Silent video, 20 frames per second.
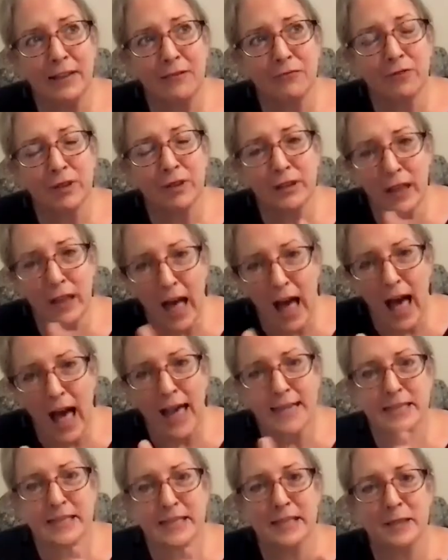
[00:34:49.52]

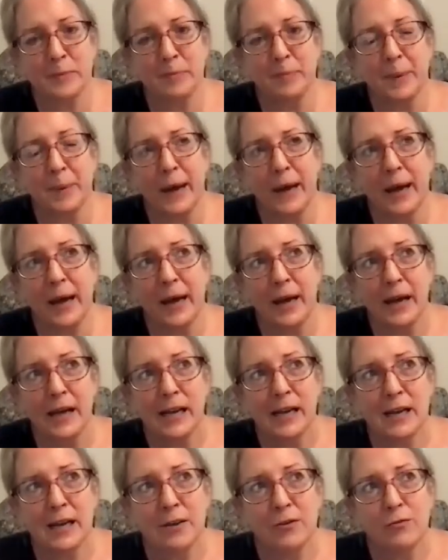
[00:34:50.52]
relaxed but
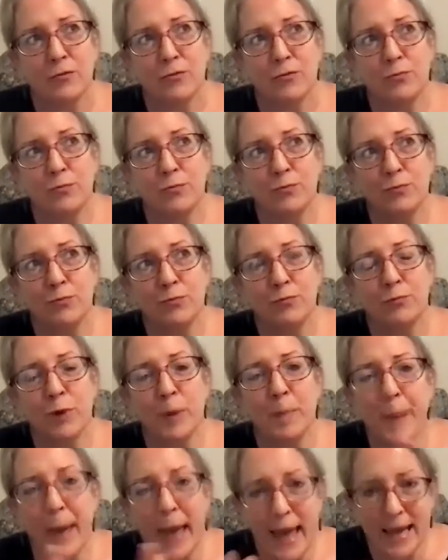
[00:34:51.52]

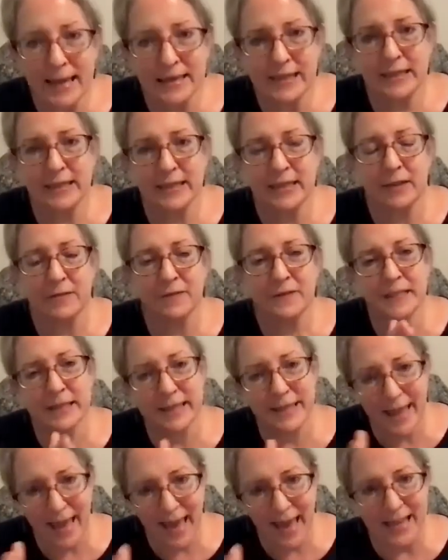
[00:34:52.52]
repetitive
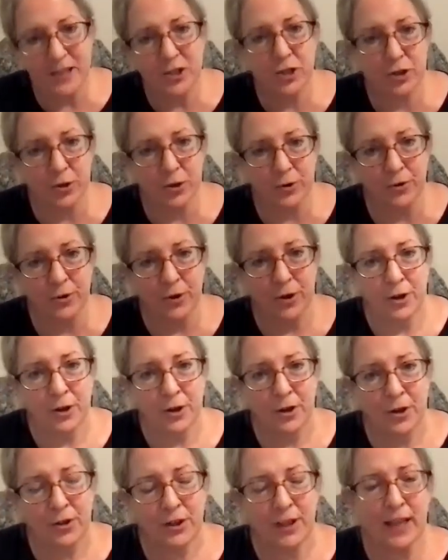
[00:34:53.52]
schedule
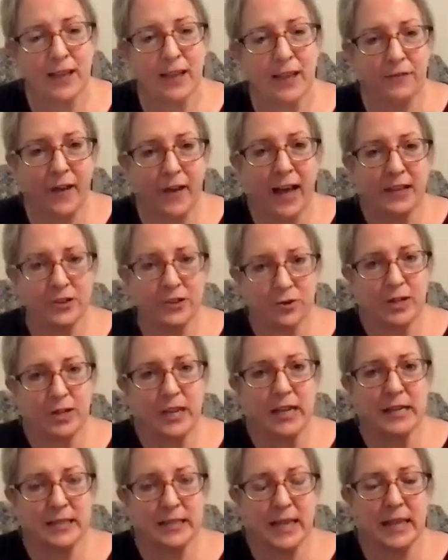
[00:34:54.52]
that if I do
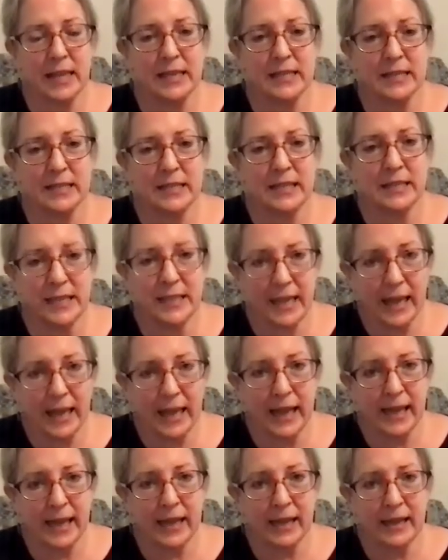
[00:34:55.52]
these things
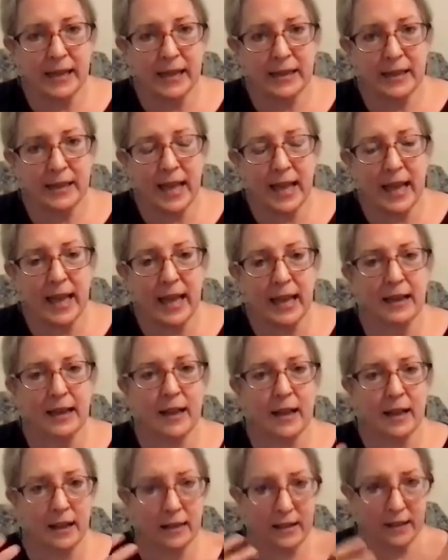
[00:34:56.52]
today, then
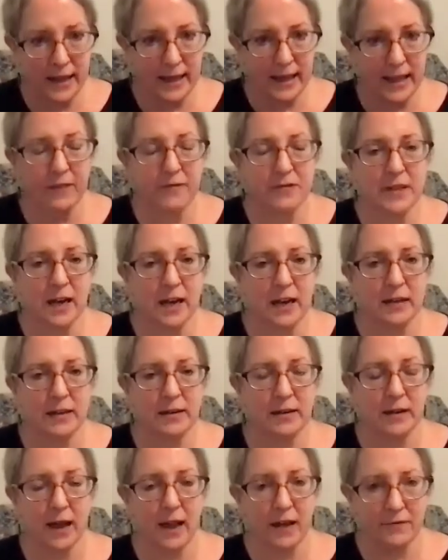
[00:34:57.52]
like I
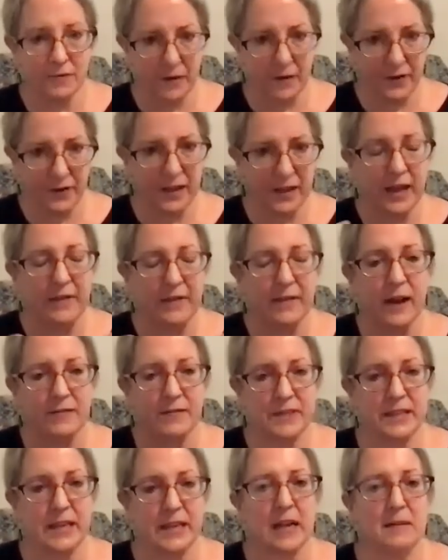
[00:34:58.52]
feel
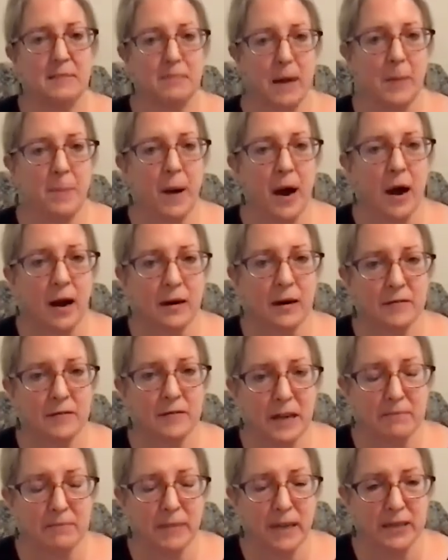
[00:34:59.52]
I've done my part, I've done my